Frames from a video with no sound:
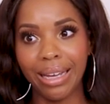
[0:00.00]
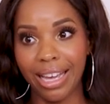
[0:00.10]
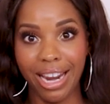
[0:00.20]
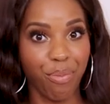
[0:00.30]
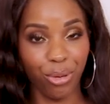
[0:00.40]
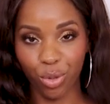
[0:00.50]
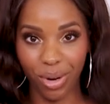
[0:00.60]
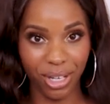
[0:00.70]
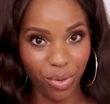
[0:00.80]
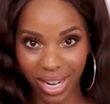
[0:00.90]
April
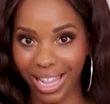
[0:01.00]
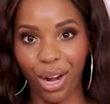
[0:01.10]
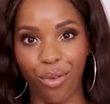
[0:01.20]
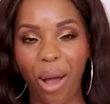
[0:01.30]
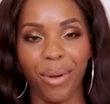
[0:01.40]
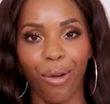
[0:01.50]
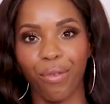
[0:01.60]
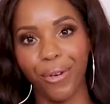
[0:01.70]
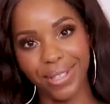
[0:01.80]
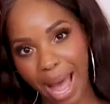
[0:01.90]
2020, like right when COVID
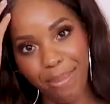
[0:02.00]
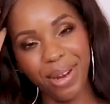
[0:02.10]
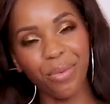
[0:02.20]
first happened.